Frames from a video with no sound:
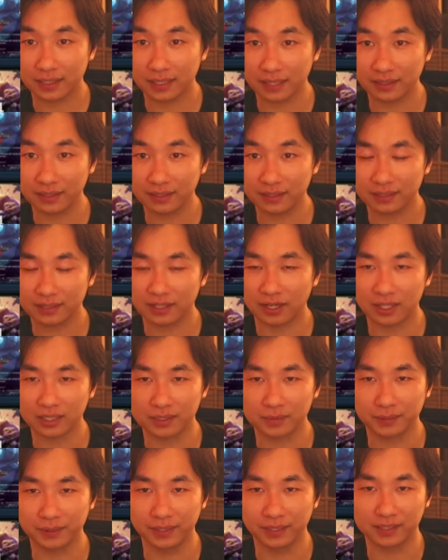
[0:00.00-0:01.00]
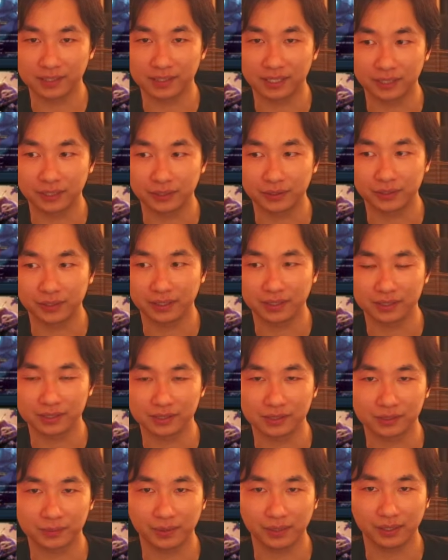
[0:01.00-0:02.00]
I think they toss away the Sentry because
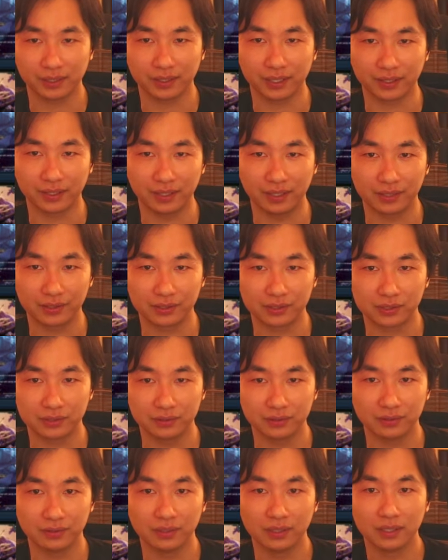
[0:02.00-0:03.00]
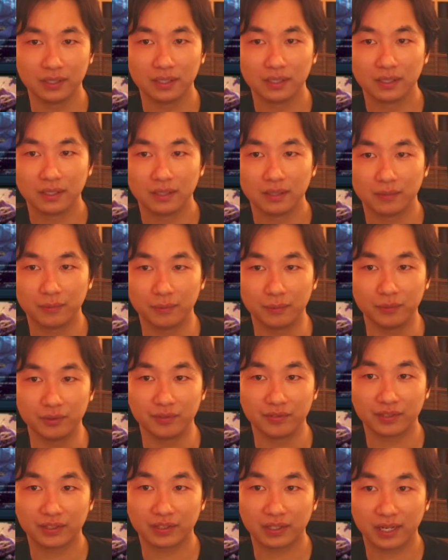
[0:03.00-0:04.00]
there's really nothing else to
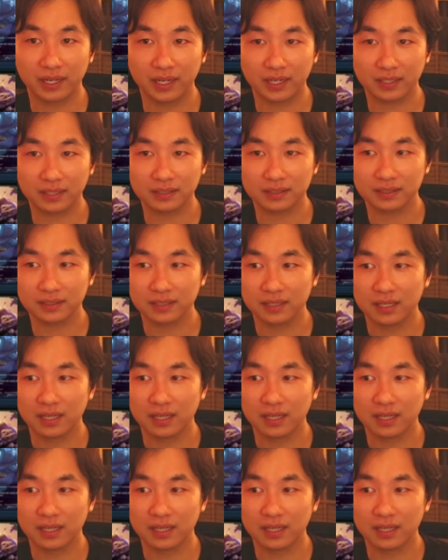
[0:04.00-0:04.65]
remove in their hand.